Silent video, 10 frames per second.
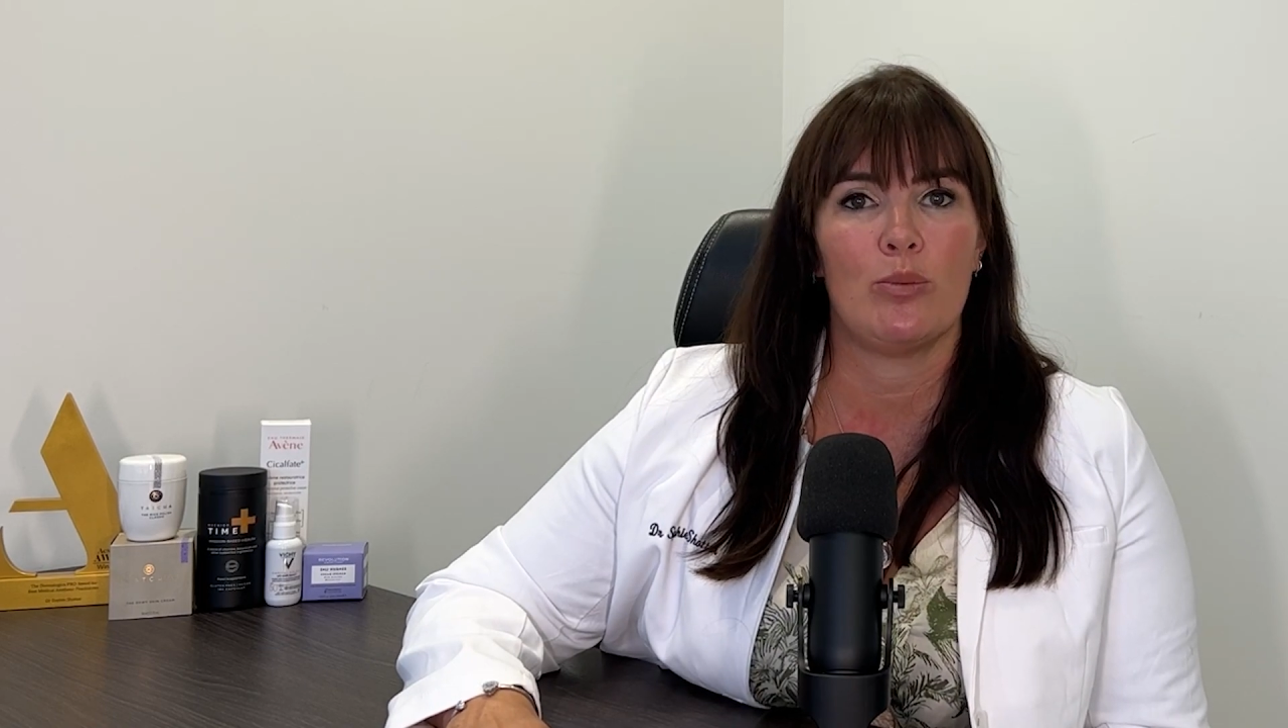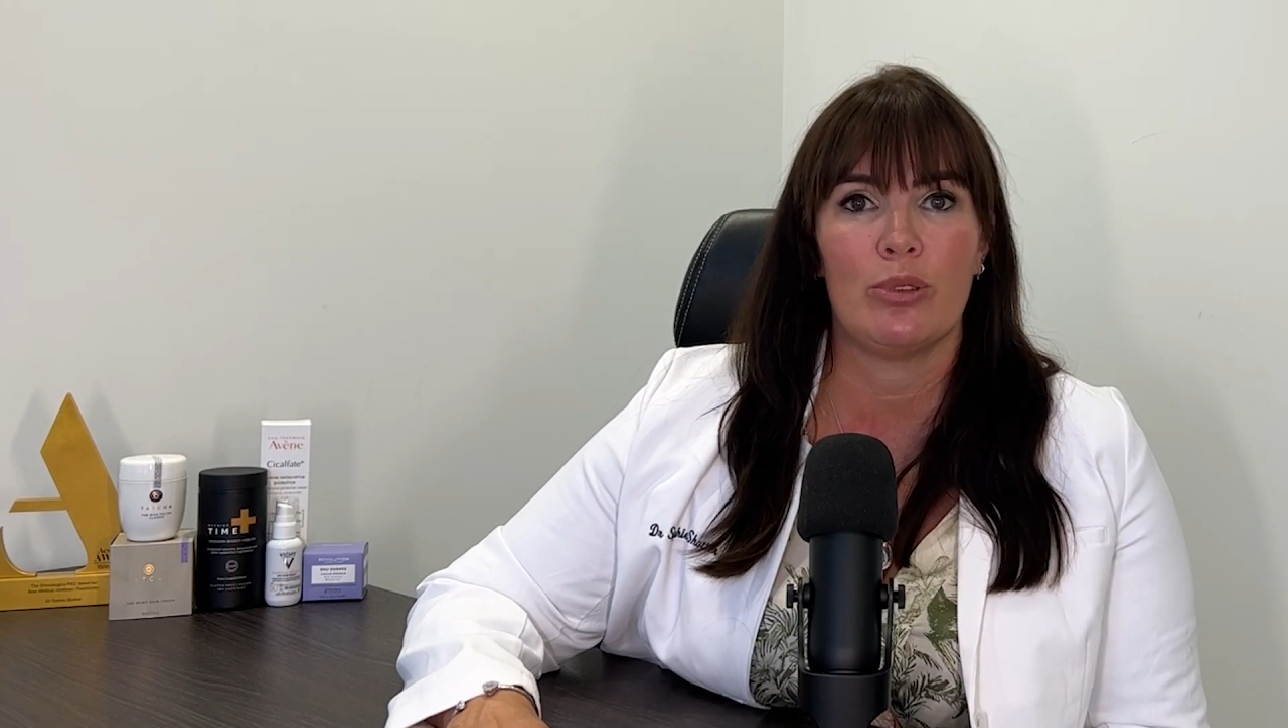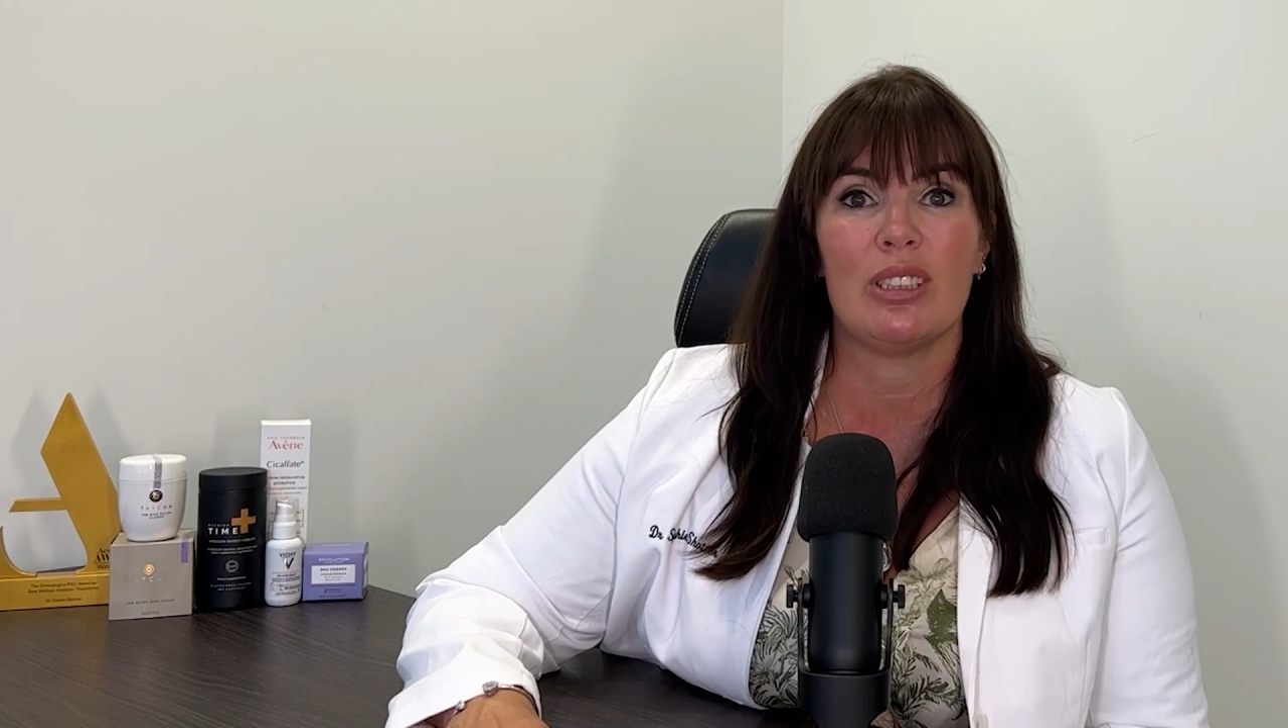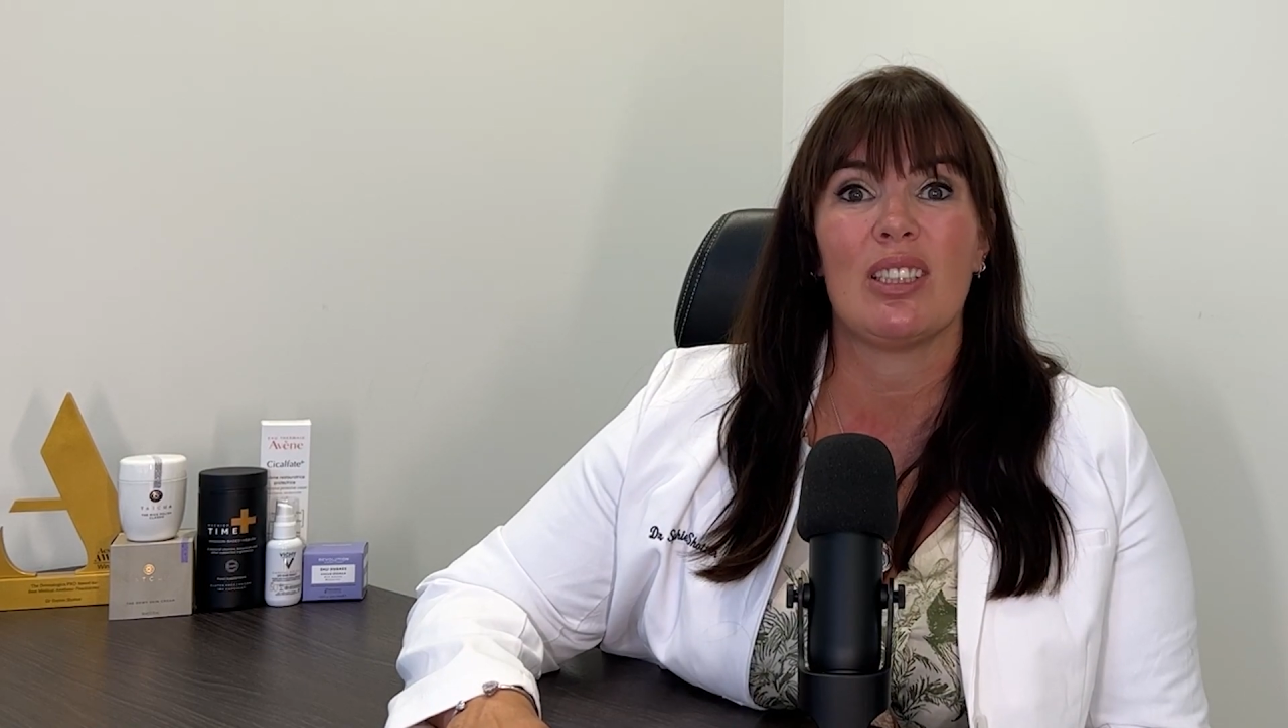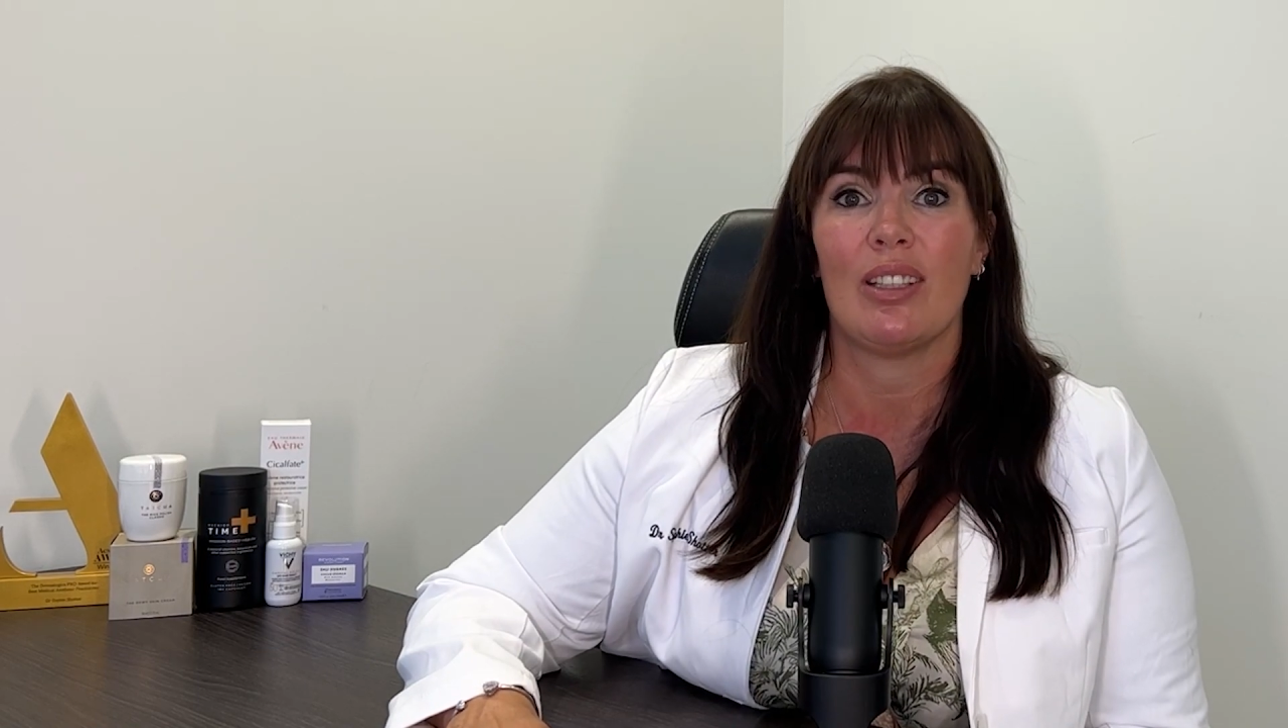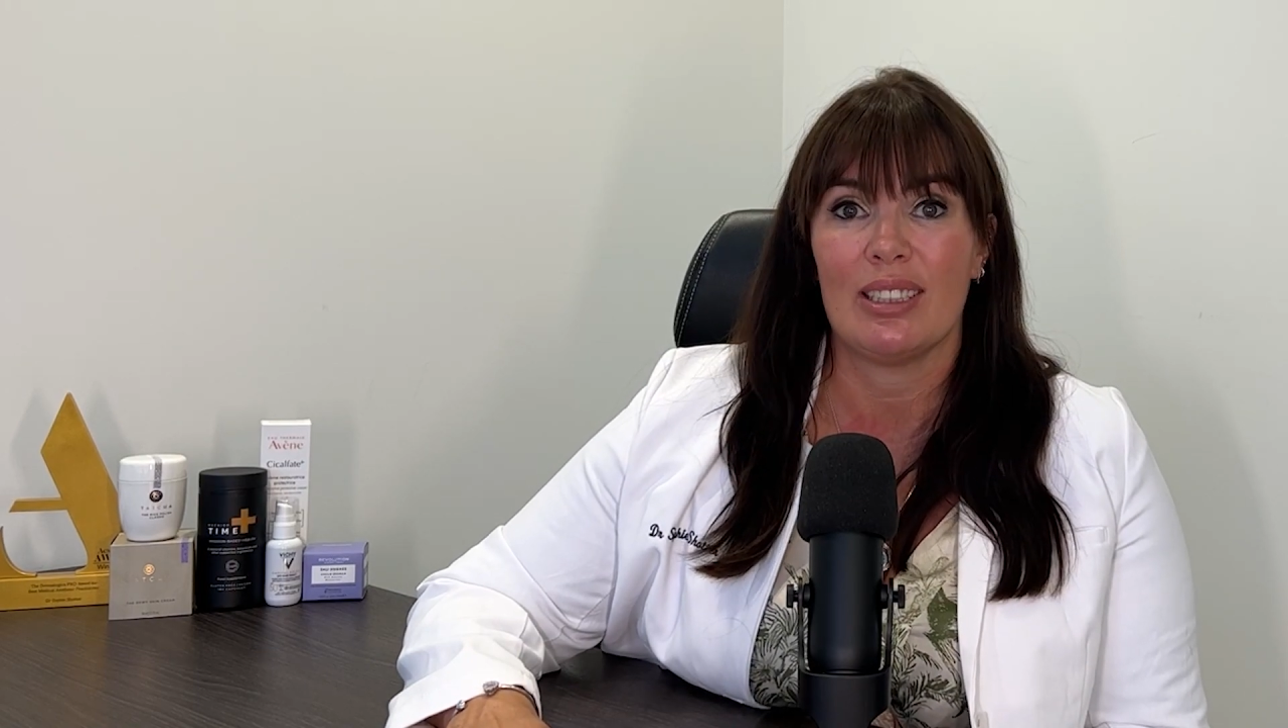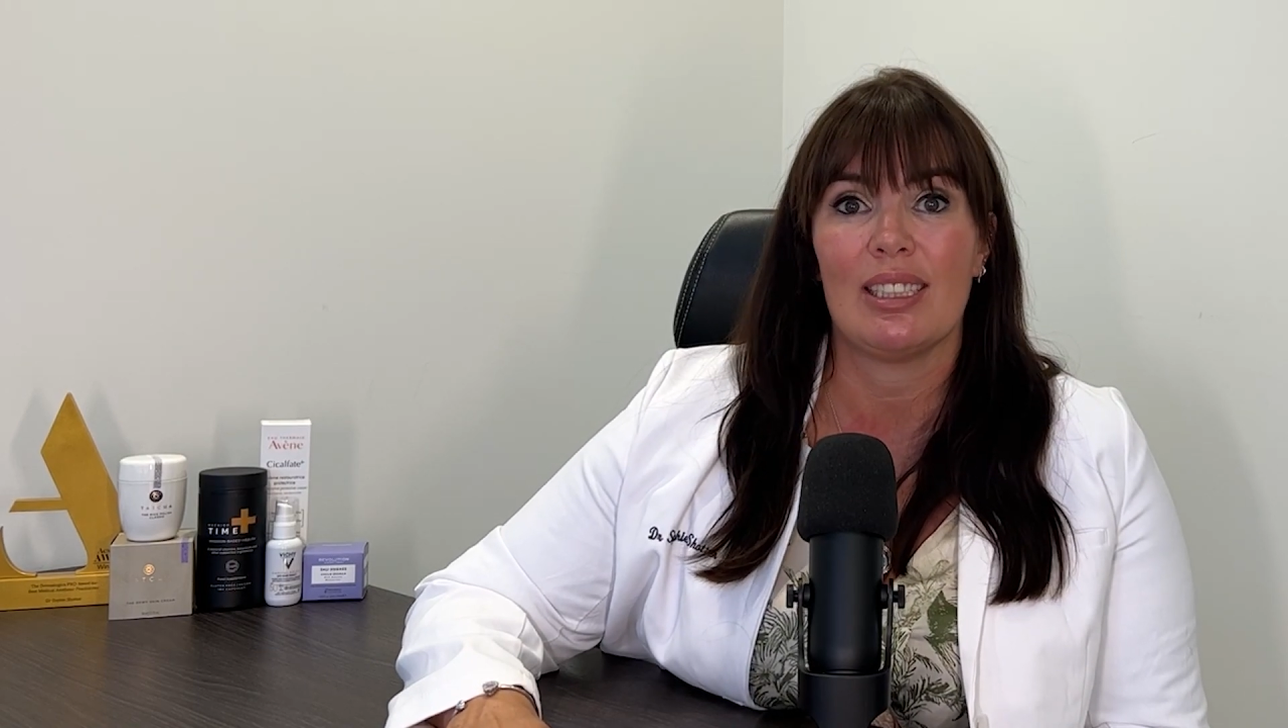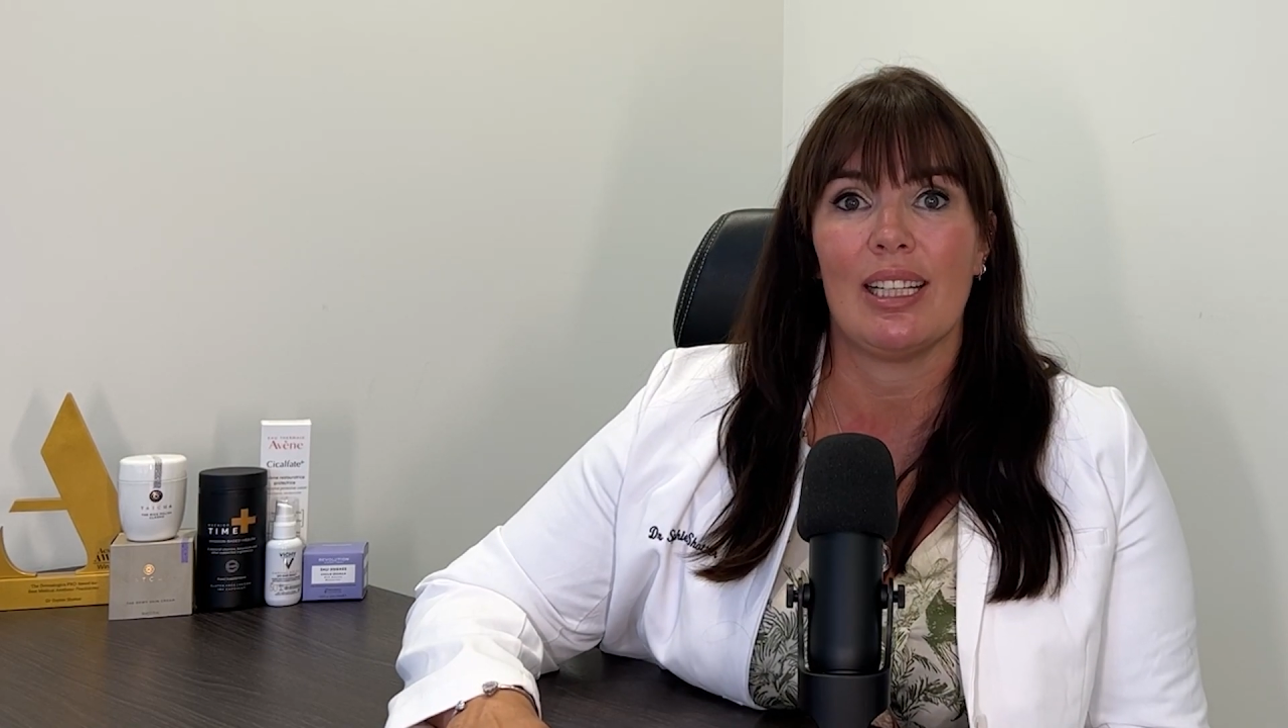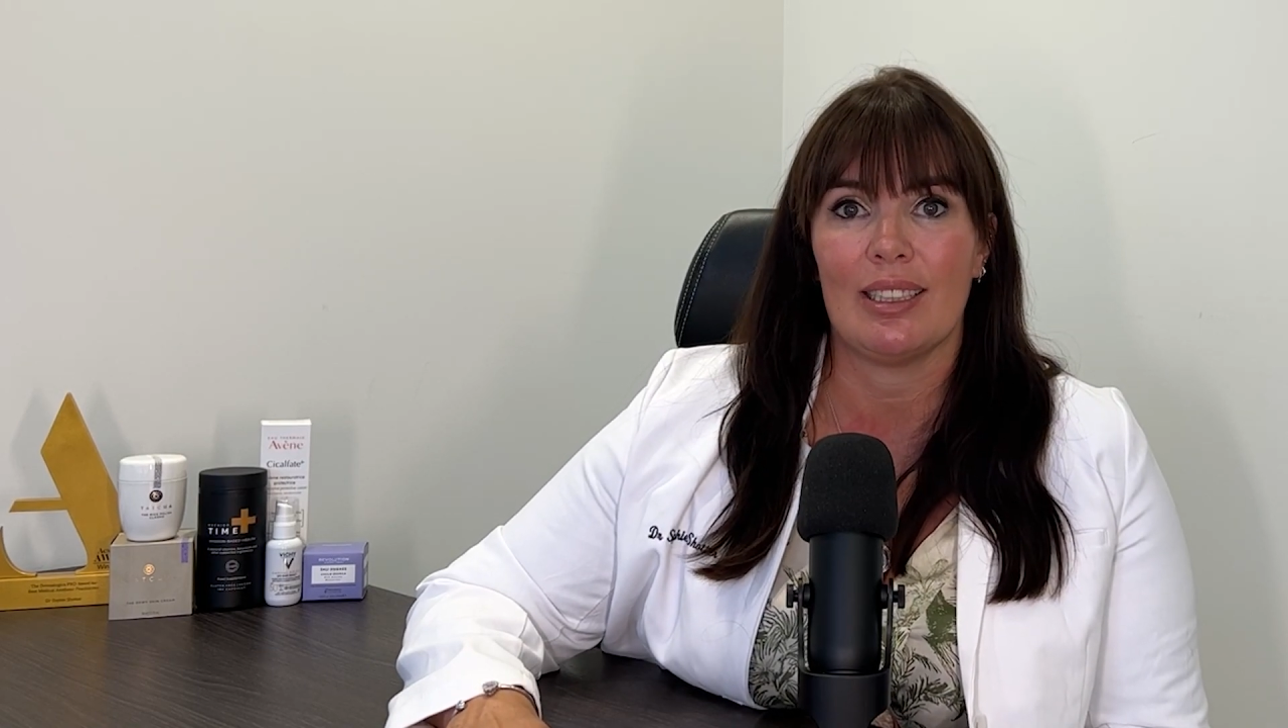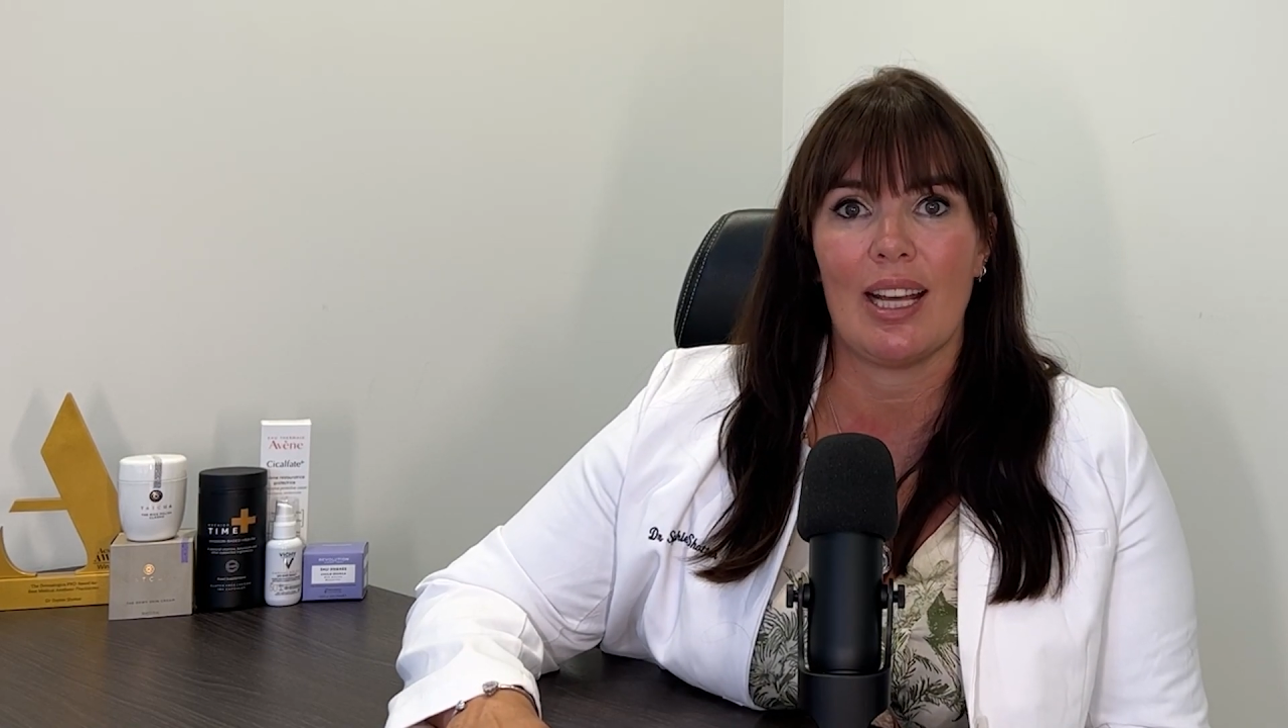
precisely